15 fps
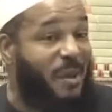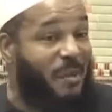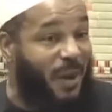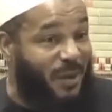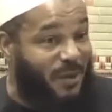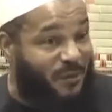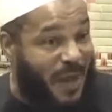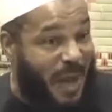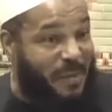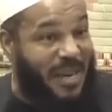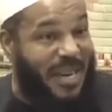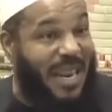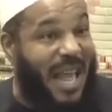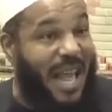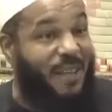about
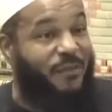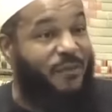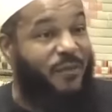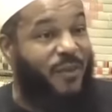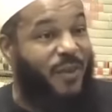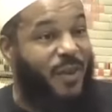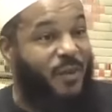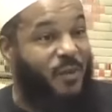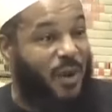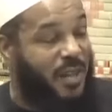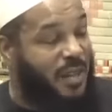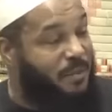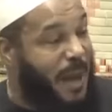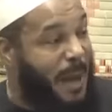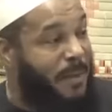family life, one
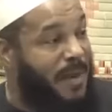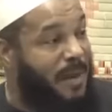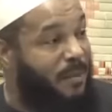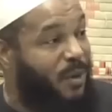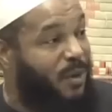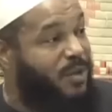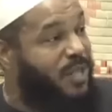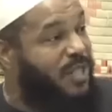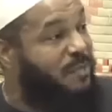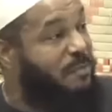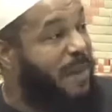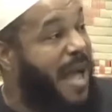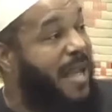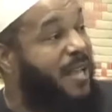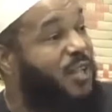of the popular books is
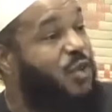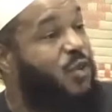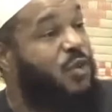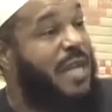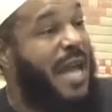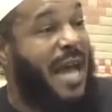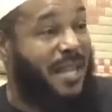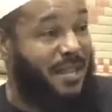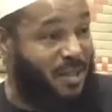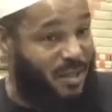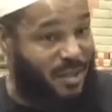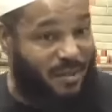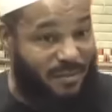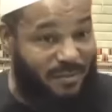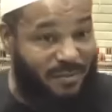My Two
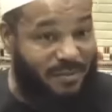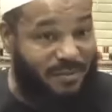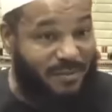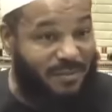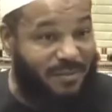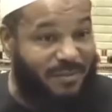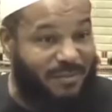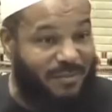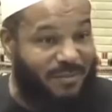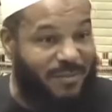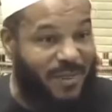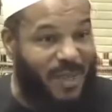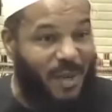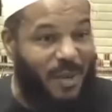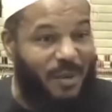Dads.
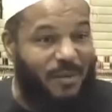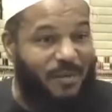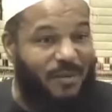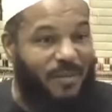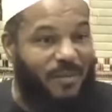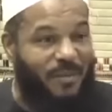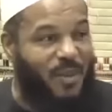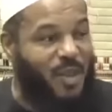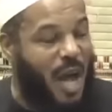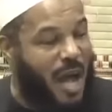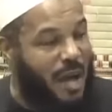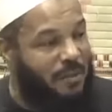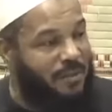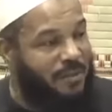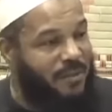You know,
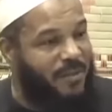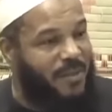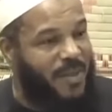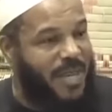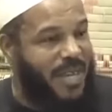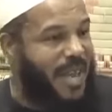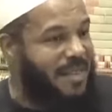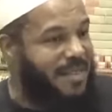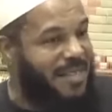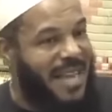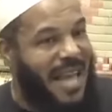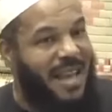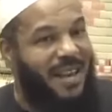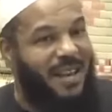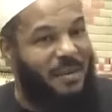Tom, he has a
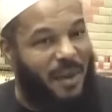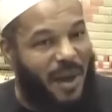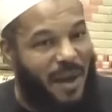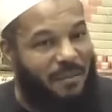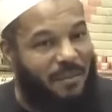dad and a